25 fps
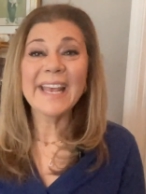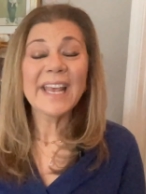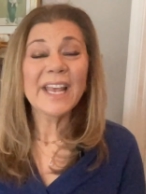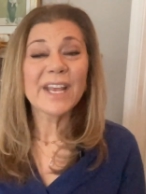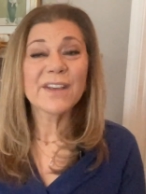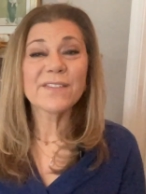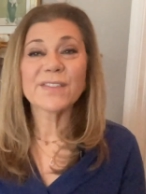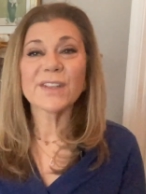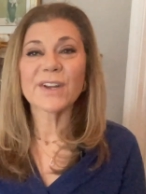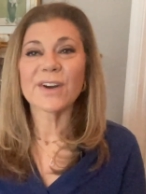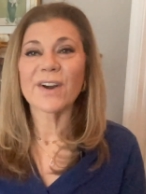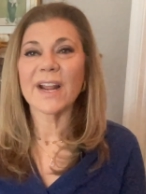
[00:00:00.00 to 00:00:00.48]

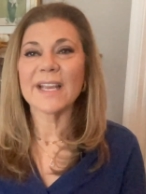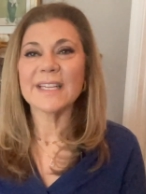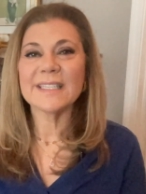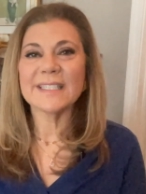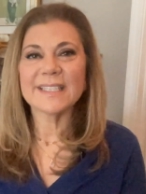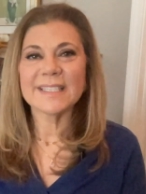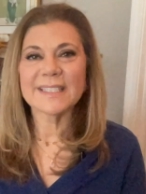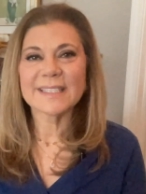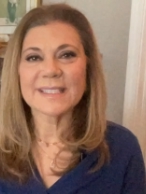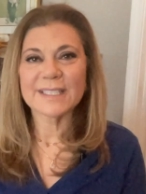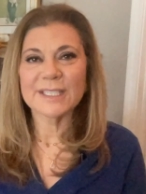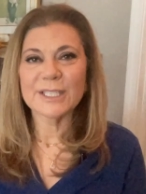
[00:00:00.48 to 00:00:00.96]
If their
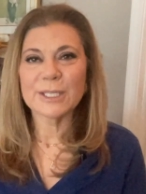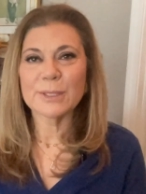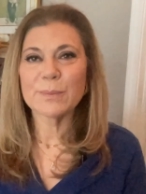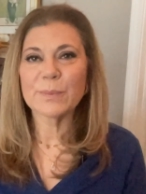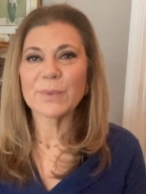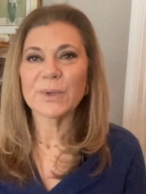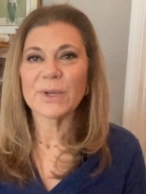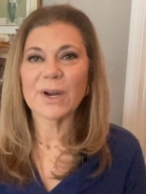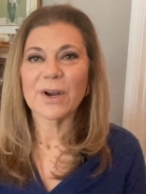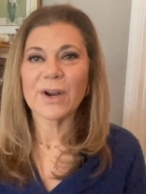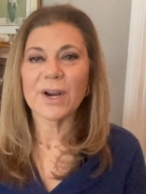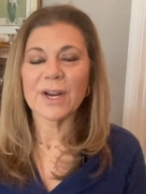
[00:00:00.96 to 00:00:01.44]
ideas and
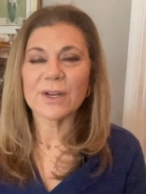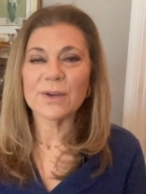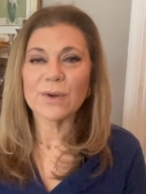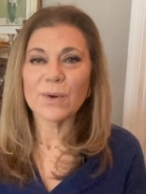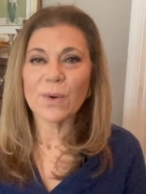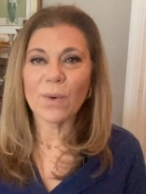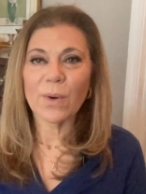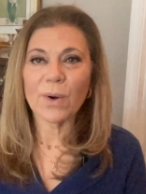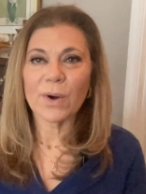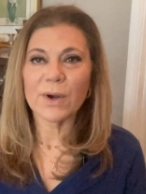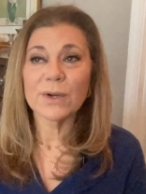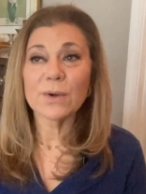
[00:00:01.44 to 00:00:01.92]
input are
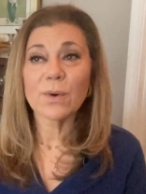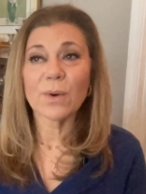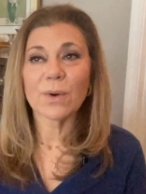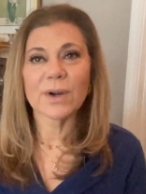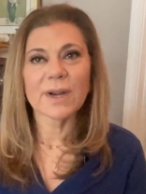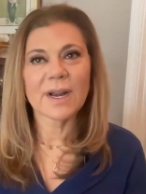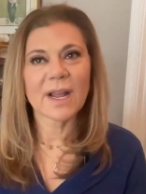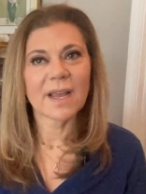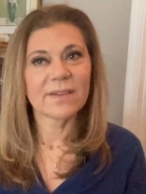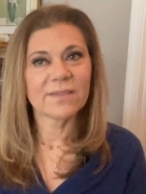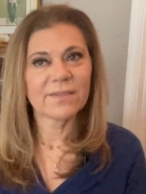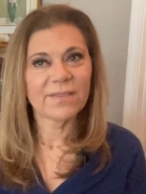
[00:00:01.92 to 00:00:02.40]
ignored or
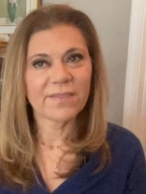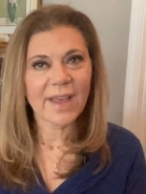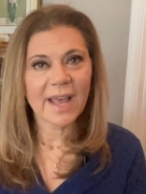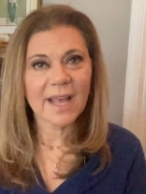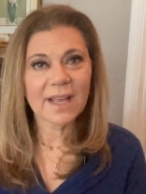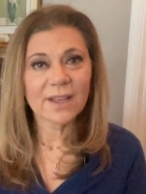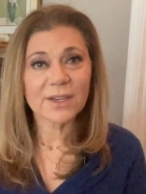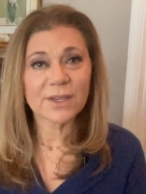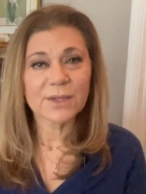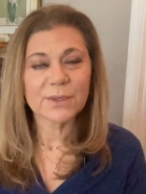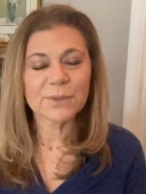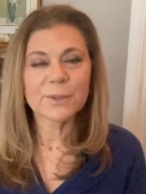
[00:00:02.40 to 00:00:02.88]
not
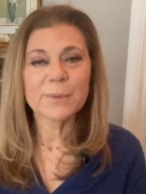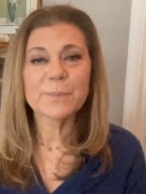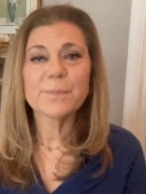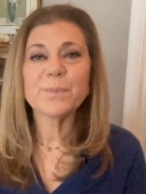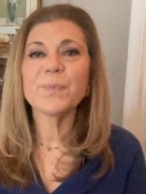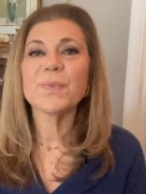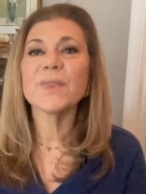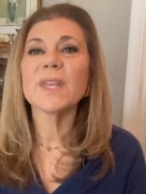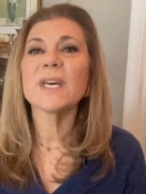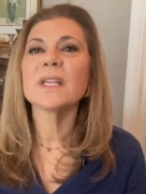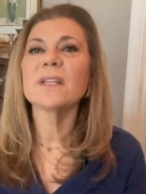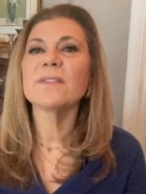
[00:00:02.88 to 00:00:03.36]
valued,
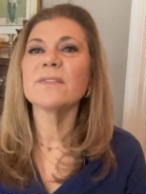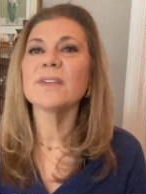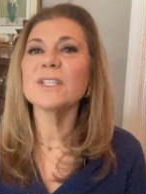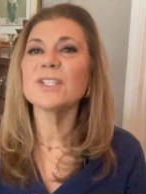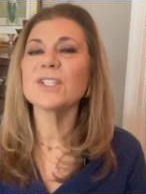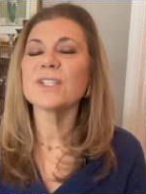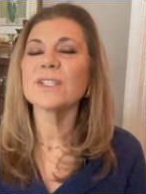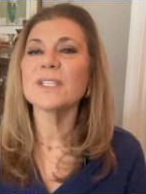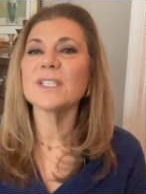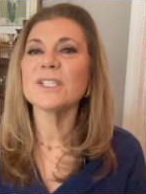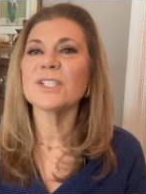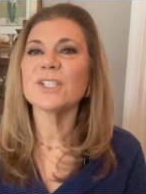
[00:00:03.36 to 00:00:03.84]
they'll
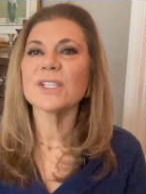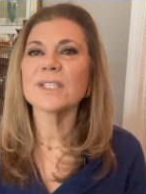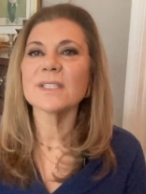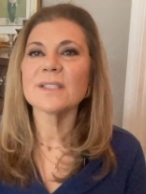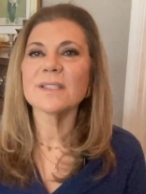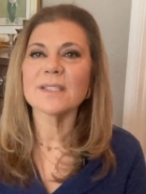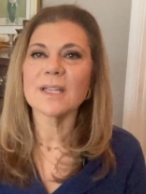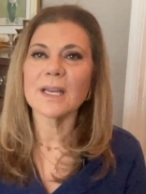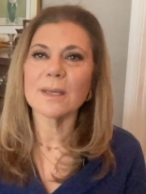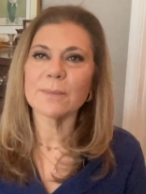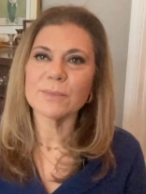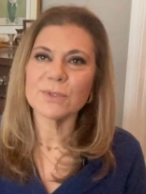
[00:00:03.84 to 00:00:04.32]
eventually
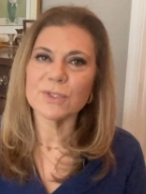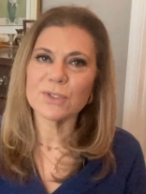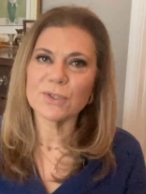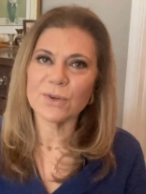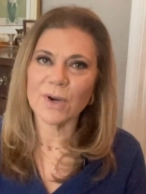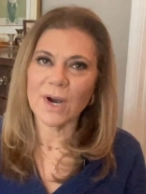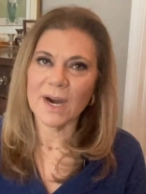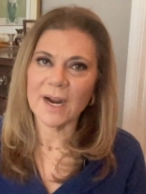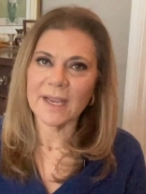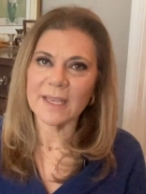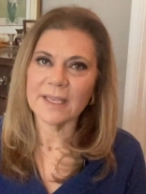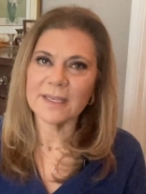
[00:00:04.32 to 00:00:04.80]
just stop
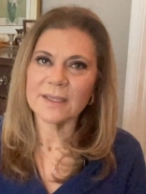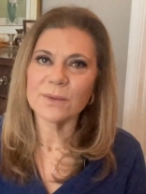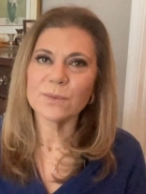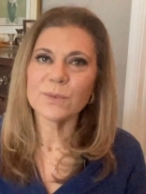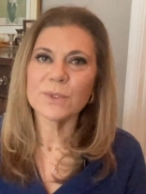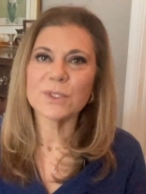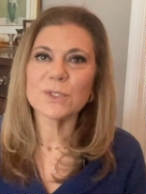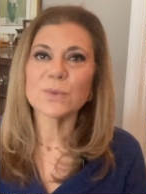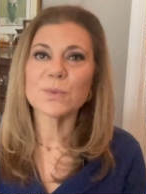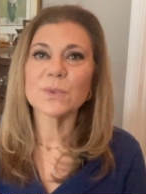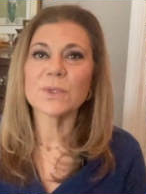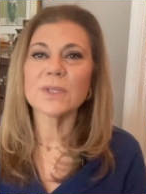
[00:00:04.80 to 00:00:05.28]
trying,
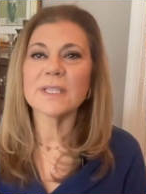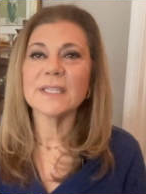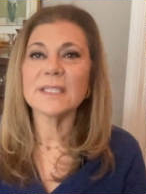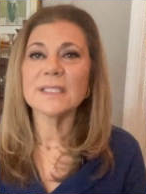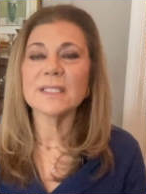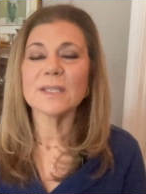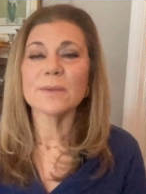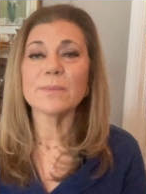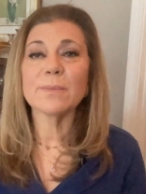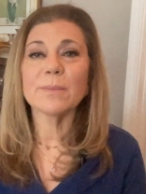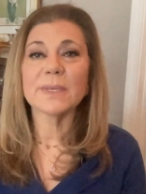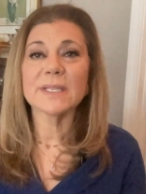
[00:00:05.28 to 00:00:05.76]
which will lead
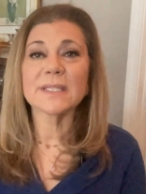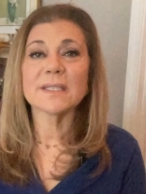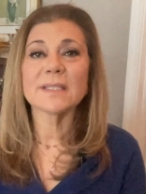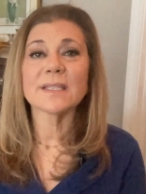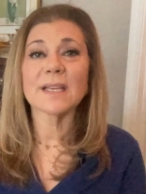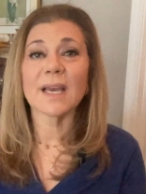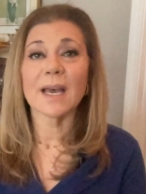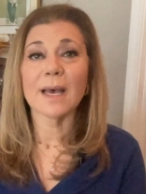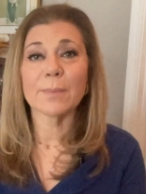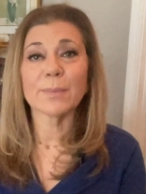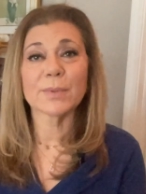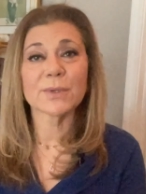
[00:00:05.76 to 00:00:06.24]
to missed
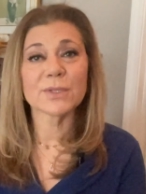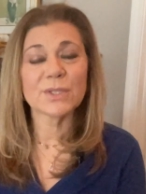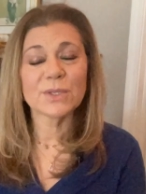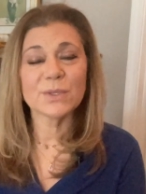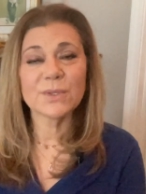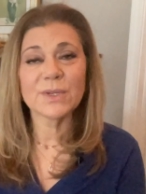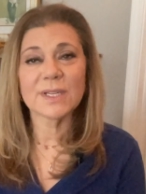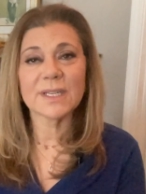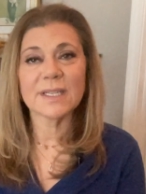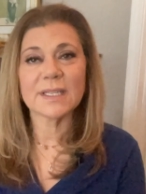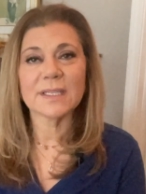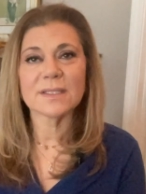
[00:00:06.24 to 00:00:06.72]

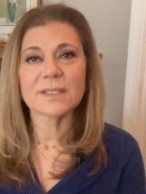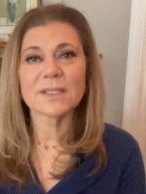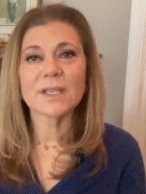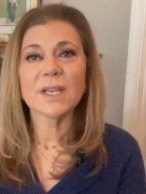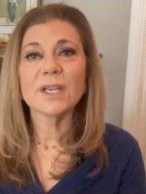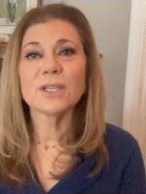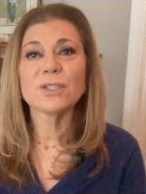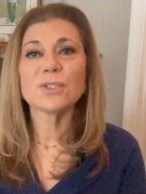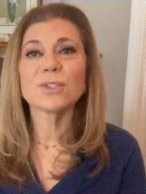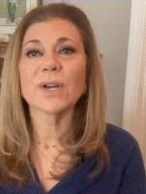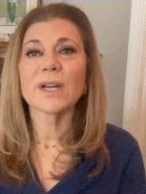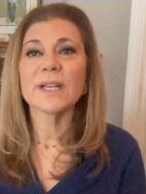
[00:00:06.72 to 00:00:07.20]
opportunities.
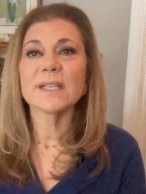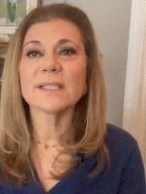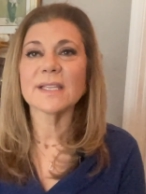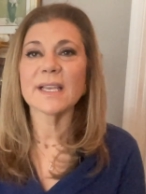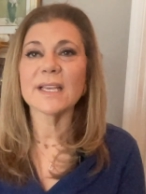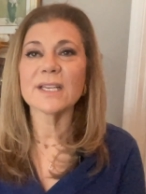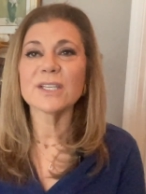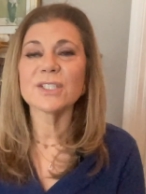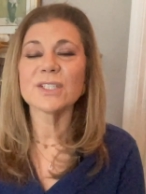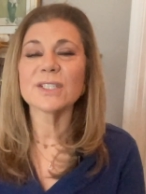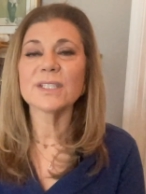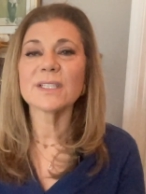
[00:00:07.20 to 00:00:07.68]

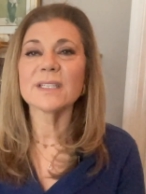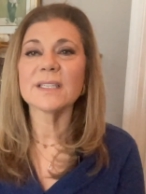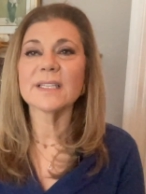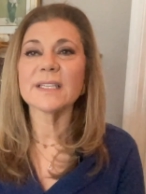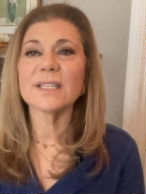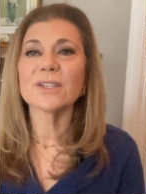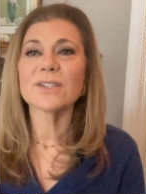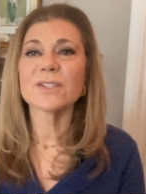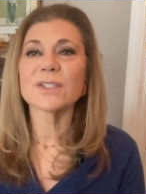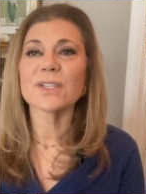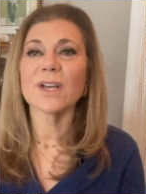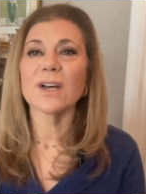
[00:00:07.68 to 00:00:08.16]
Transactional
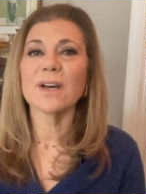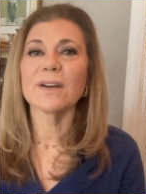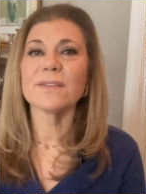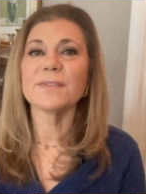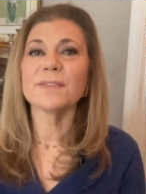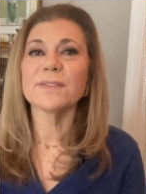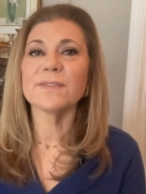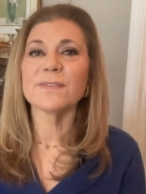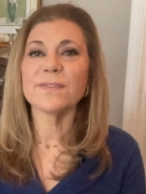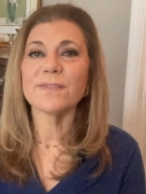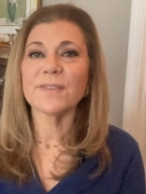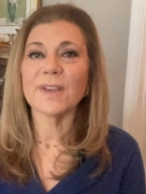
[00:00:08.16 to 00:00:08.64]
leaders
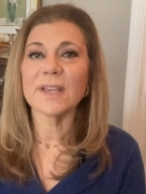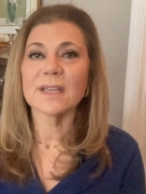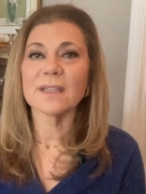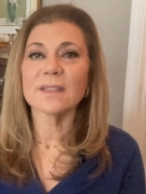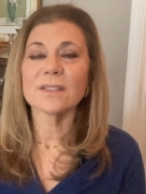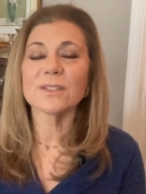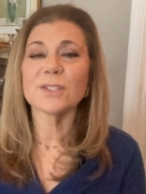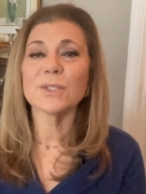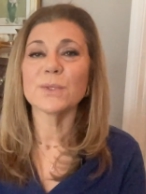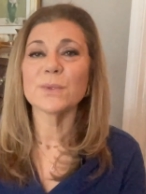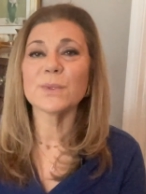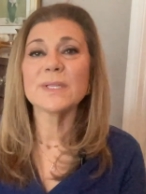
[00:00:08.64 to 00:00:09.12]
often
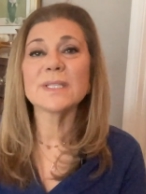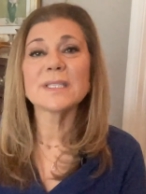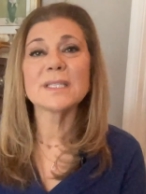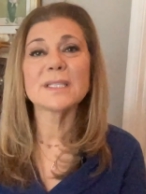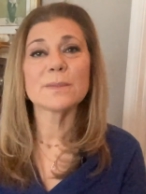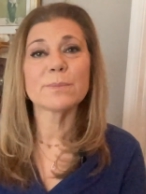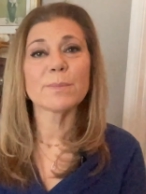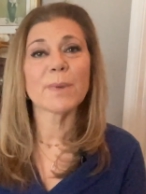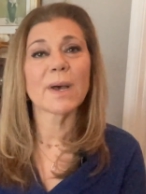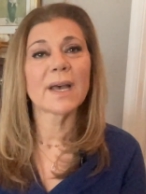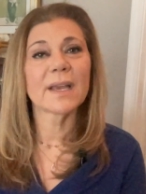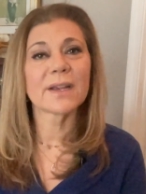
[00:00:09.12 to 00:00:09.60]
fail to
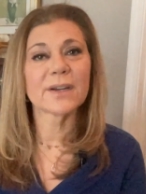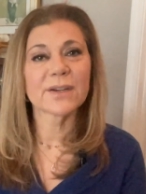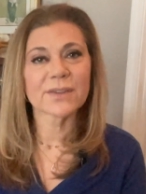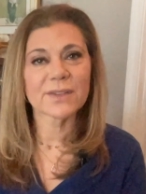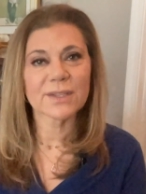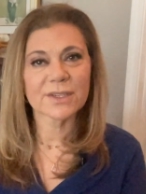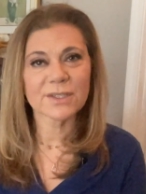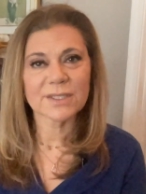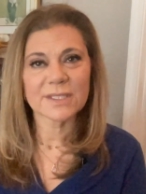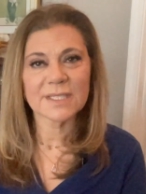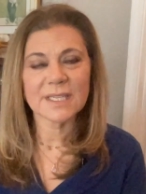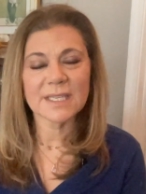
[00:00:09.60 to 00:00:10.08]
inspire
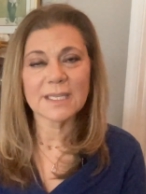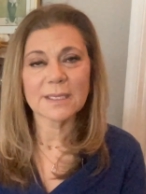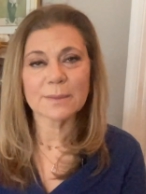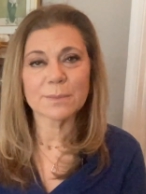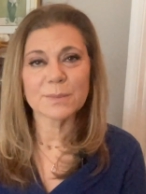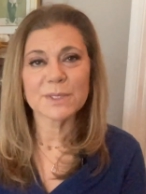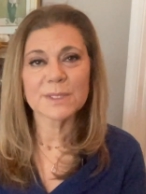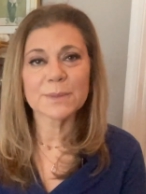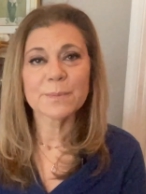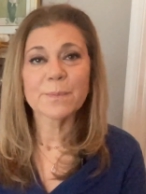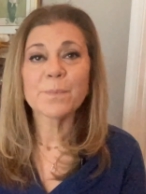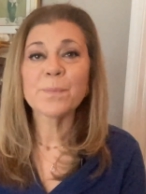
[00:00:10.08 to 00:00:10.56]
their
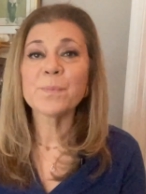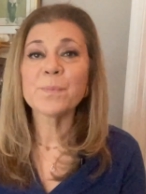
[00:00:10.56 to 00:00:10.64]
teams.